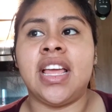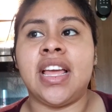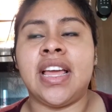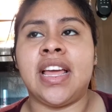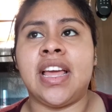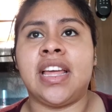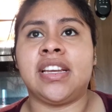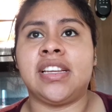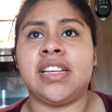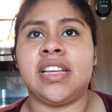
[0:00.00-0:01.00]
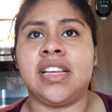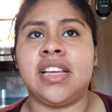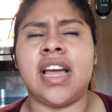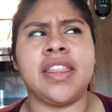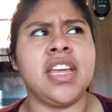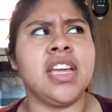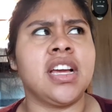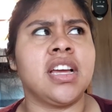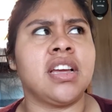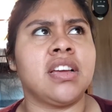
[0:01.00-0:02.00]
And I think
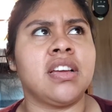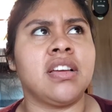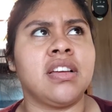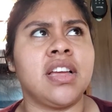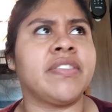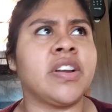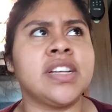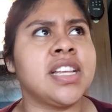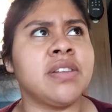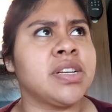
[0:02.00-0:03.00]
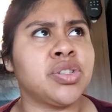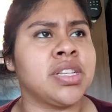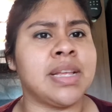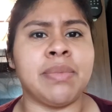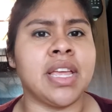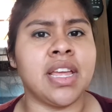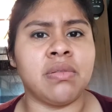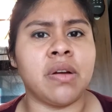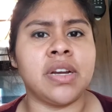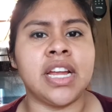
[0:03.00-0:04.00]
if there is any restaurants that make it
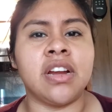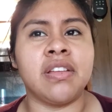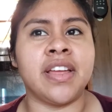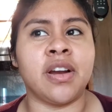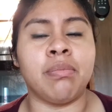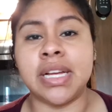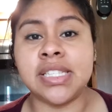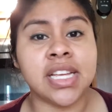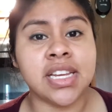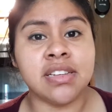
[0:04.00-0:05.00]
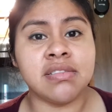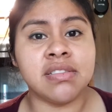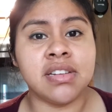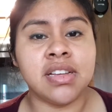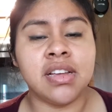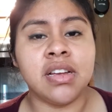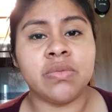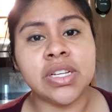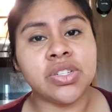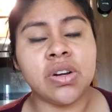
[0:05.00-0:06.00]
around here, they're Mexican
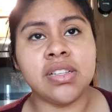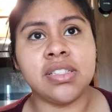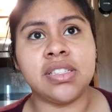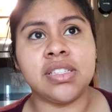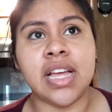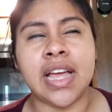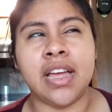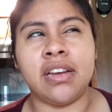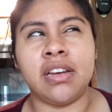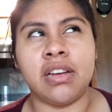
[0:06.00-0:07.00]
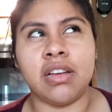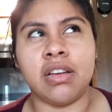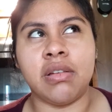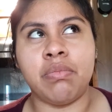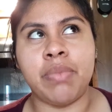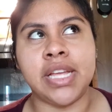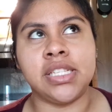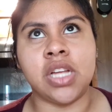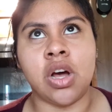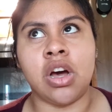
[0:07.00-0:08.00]
restaurants. And based
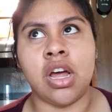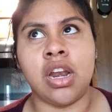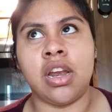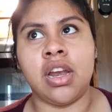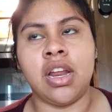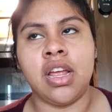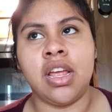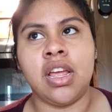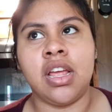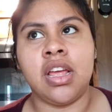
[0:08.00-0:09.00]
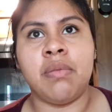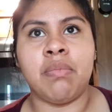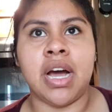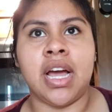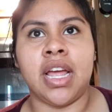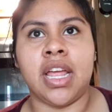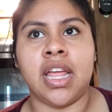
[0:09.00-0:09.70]
on my